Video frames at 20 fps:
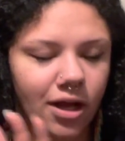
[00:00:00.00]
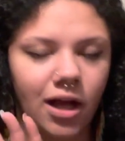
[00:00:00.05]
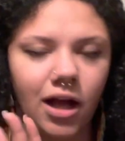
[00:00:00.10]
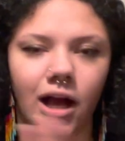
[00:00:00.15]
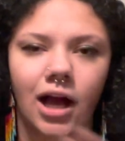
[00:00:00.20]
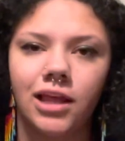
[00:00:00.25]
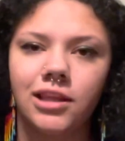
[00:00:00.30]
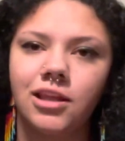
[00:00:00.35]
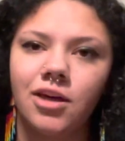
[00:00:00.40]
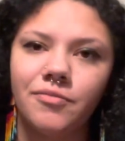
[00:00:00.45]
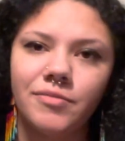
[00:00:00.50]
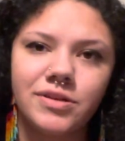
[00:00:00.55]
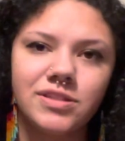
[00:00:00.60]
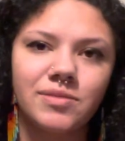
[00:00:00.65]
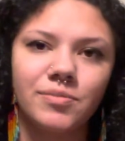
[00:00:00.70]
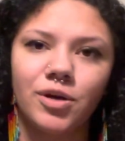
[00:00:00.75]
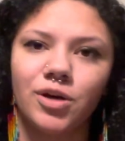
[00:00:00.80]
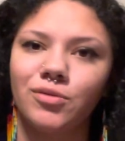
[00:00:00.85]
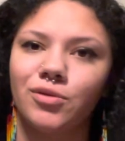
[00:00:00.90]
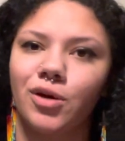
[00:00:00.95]
I love me
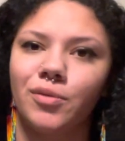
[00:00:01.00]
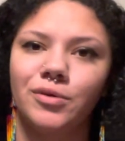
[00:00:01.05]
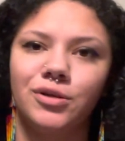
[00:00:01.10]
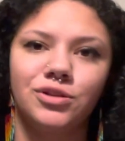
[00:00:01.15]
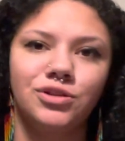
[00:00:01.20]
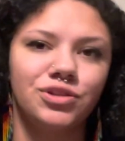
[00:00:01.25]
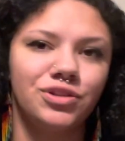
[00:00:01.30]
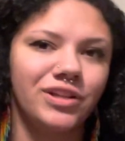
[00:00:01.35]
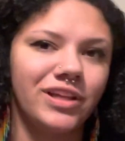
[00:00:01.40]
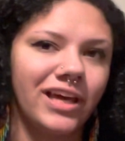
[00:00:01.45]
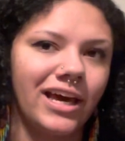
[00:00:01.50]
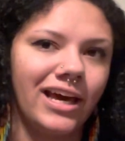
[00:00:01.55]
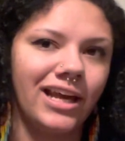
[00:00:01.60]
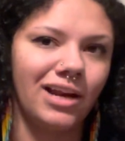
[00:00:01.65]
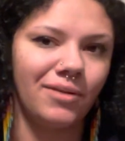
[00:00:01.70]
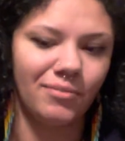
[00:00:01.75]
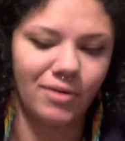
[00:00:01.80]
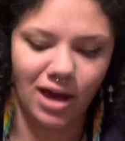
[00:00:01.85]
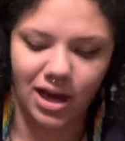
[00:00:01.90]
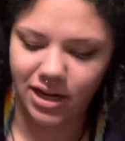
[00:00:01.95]
some good Romeo and Juliet.
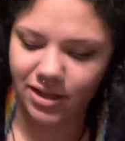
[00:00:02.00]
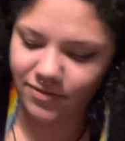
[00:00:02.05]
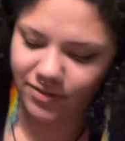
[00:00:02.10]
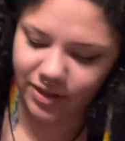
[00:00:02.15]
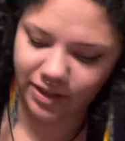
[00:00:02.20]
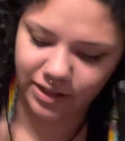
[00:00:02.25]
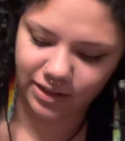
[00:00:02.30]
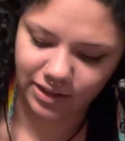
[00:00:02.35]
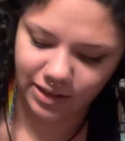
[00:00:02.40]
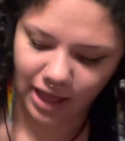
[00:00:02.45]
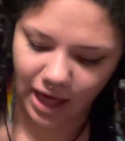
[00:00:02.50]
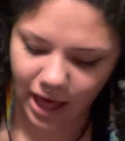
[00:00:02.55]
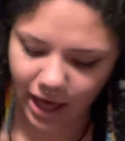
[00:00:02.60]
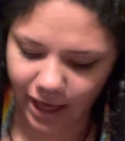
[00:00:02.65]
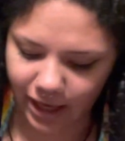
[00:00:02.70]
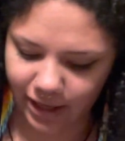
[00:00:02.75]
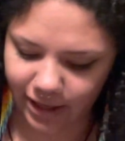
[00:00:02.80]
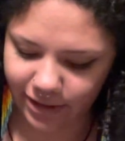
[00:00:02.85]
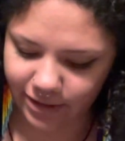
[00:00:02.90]
I'm not even gonna lie.